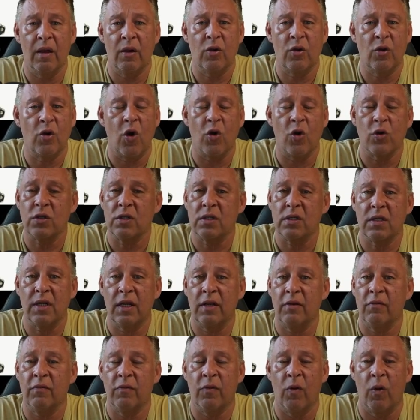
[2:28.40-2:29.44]
cost
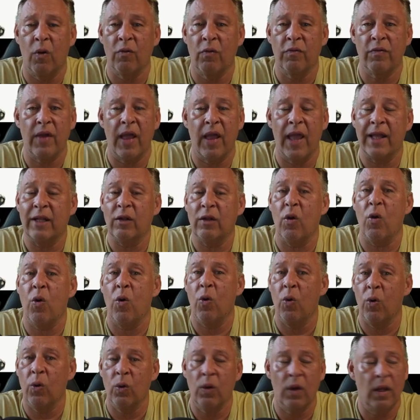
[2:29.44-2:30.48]
involved at
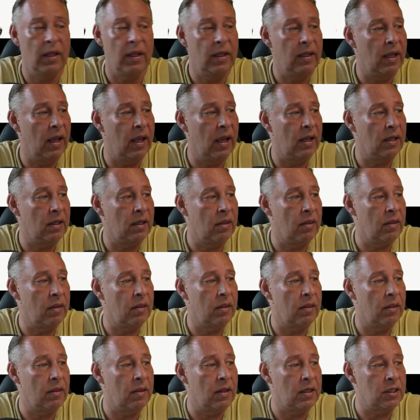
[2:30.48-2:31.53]
all at
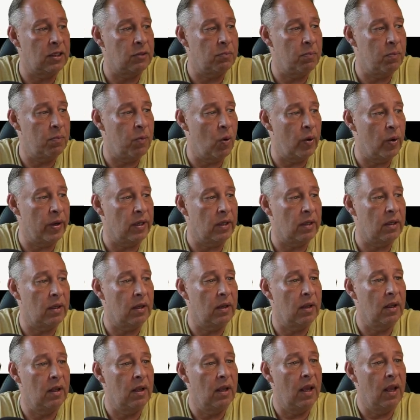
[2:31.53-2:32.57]
this point.
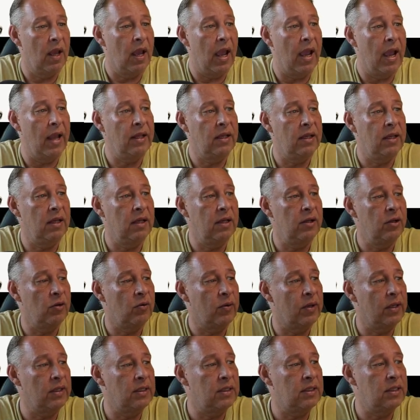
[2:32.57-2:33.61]
And here you
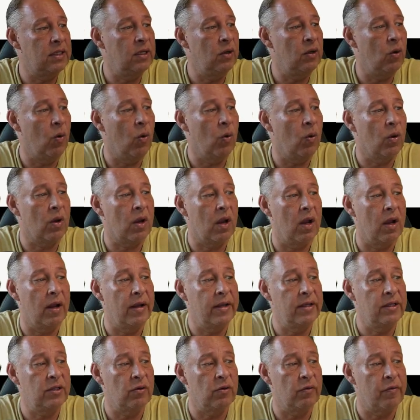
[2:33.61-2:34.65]
can see all
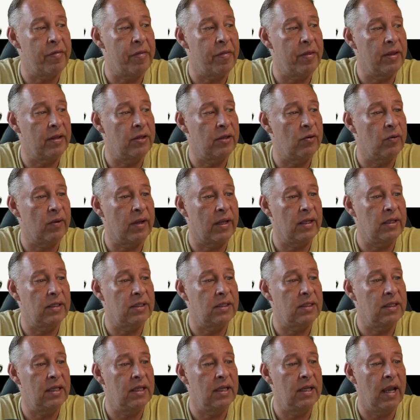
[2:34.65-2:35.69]
kinds of things. You can
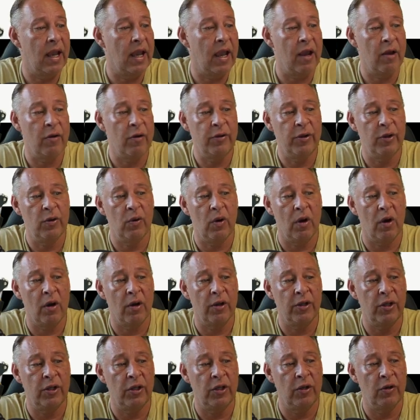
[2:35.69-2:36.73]
see how you are
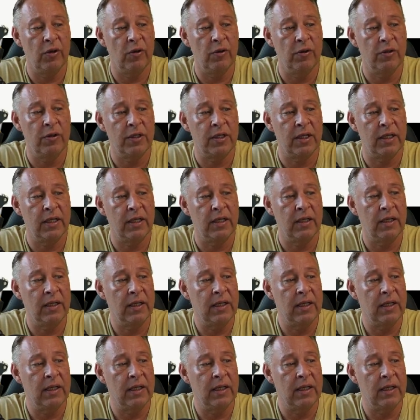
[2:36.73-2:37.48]
using